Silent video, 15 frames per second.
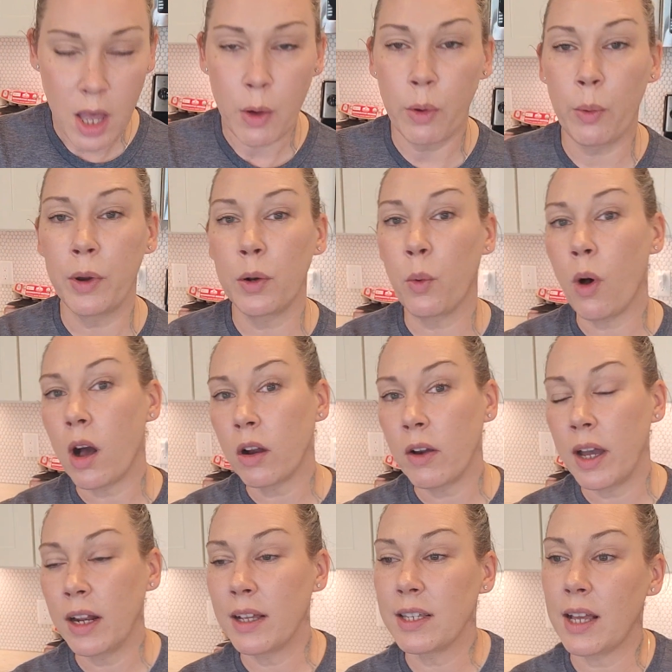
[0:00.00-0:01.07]
We wanted to walk
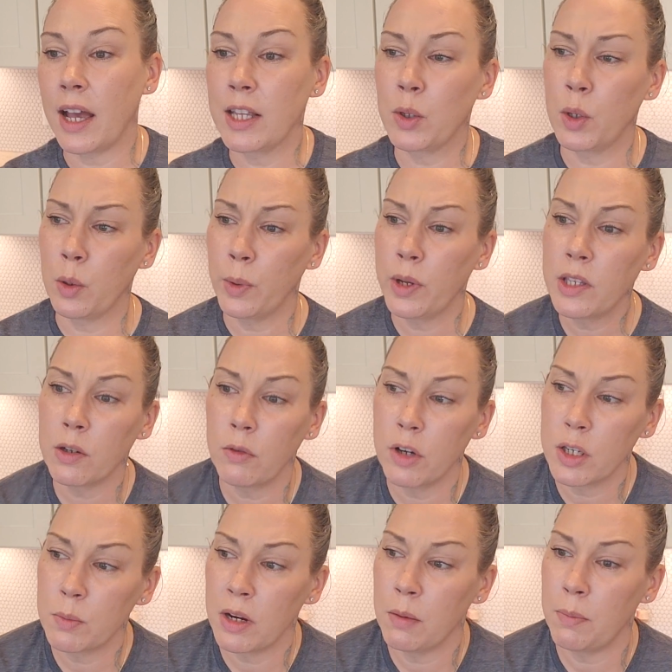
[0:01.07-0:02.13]
around outside, so we went to
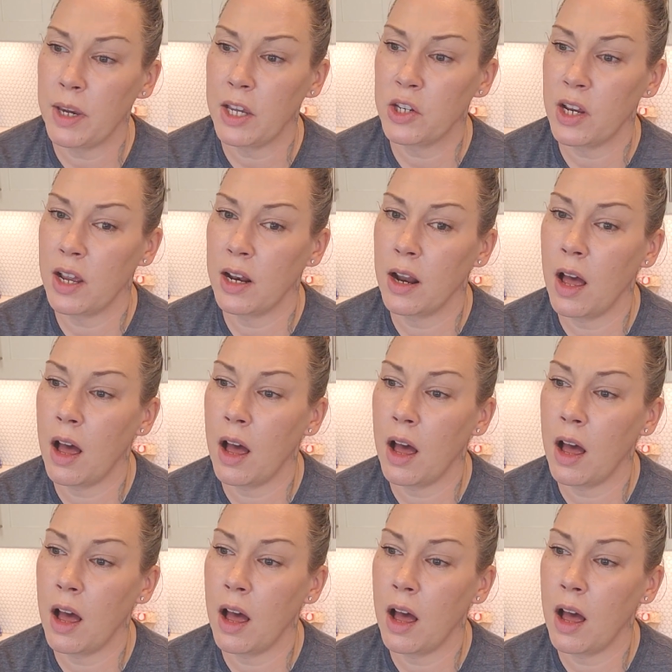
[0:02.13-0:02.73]
Rosemary Beach and.